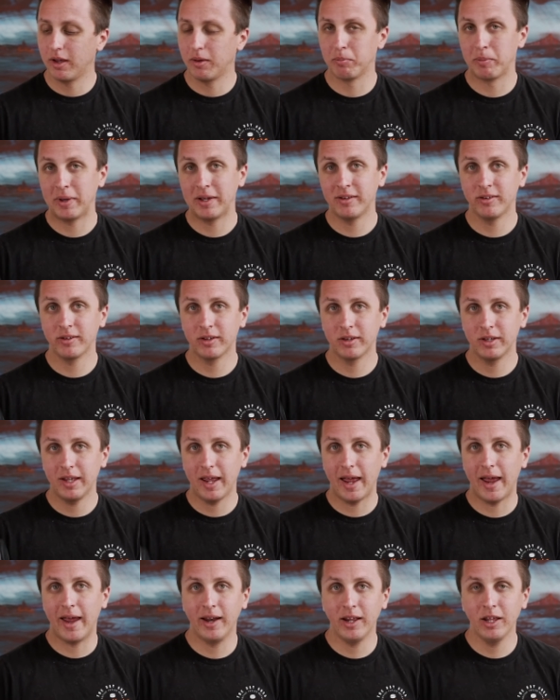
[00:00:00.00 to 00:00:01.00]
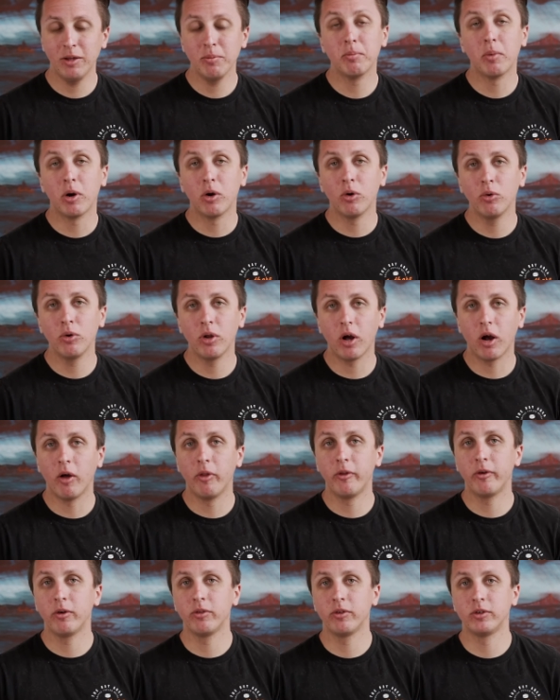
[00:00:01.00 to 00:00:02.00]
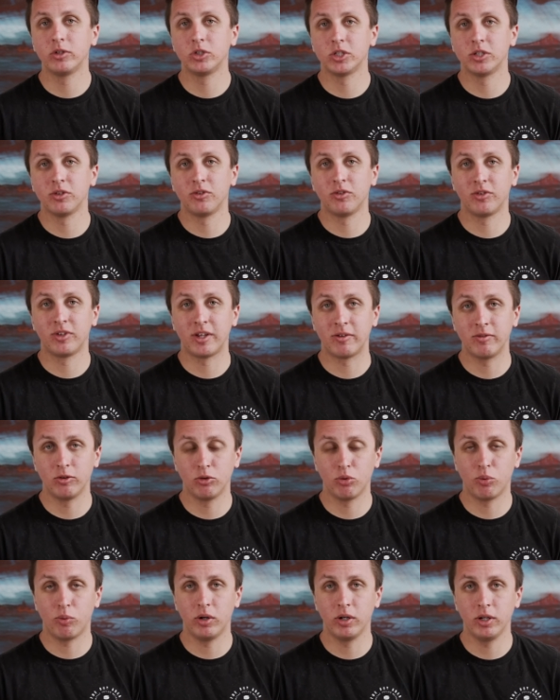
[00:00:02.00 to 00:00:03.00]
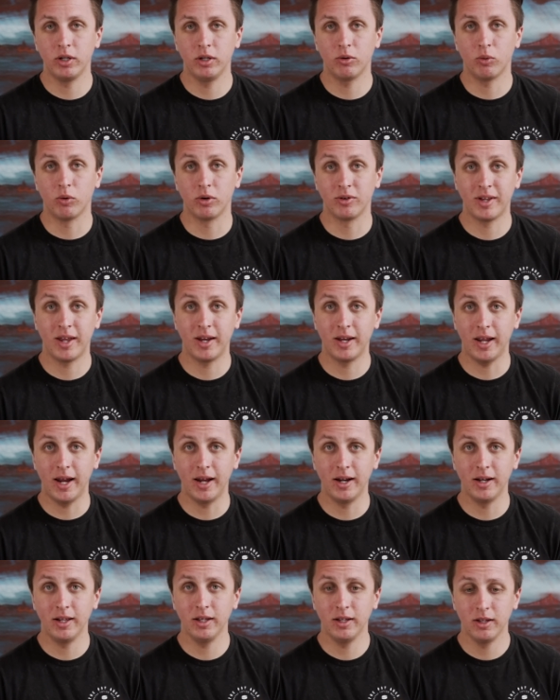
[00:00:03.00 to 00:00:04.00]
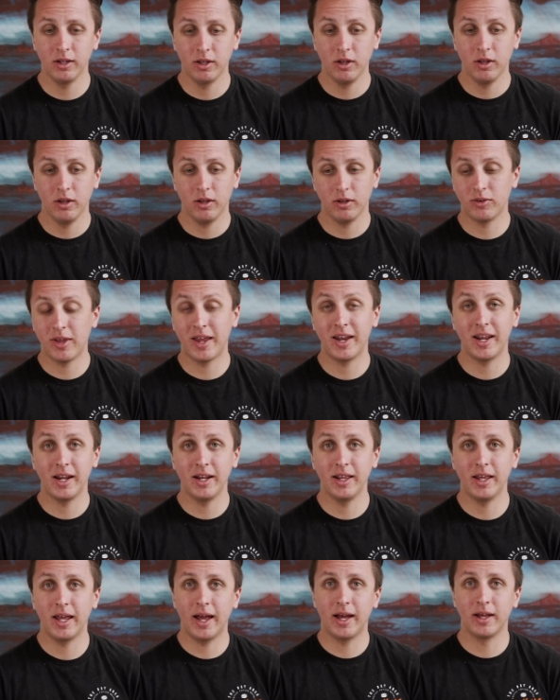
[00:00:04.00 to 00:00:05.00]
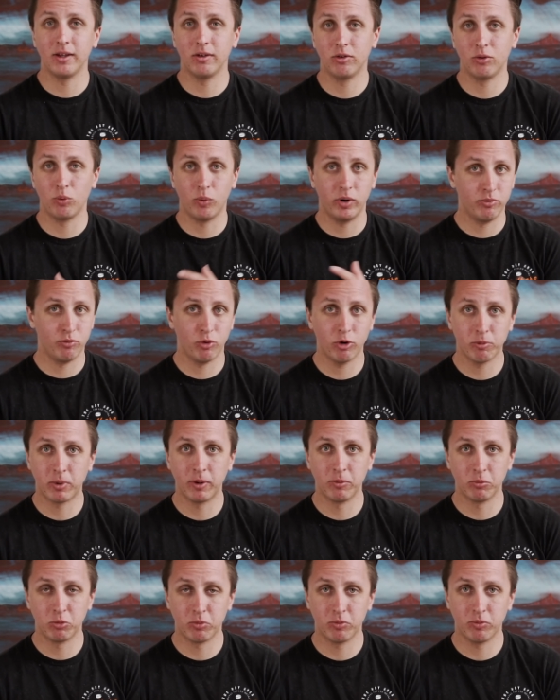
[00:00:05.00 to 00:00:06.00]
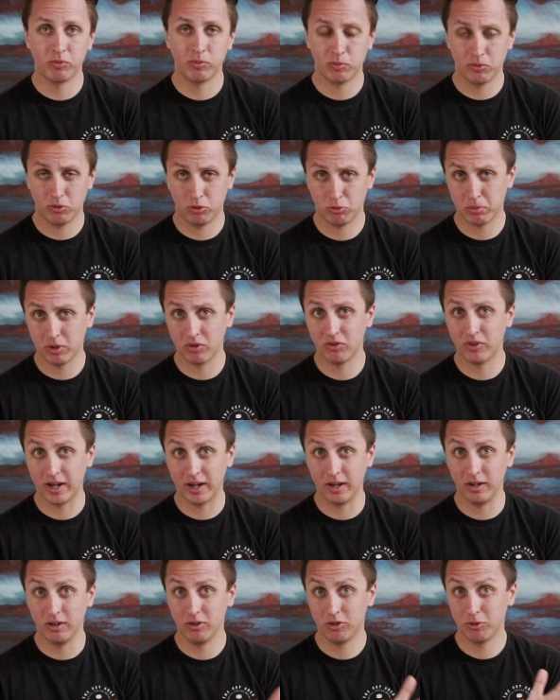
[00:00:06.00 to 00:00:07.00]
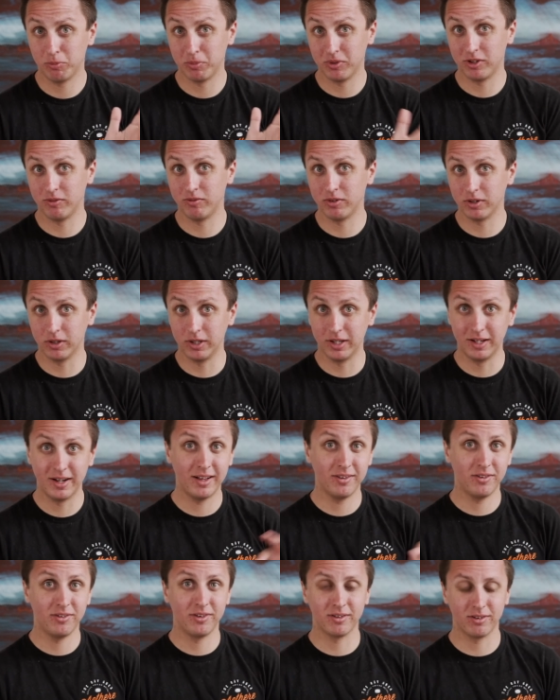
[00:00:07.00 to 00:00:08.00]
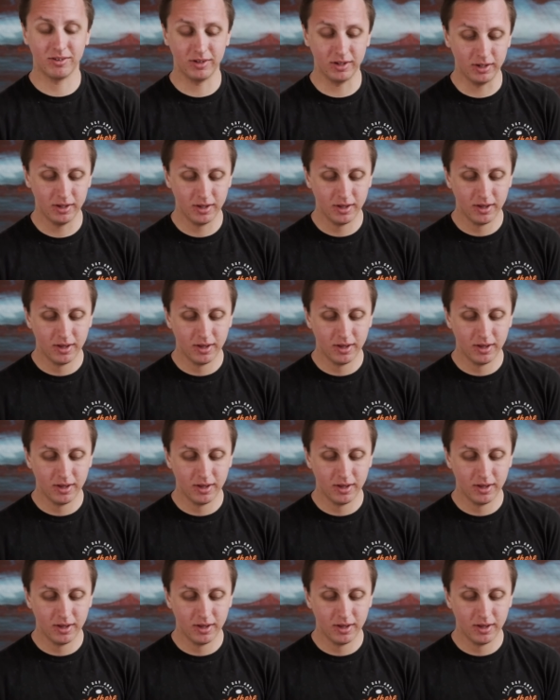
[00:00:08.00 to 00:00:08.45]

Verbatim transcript: Basically any mode other than just 720 or 1080, 1080 at 24 frames per second specifically, not 60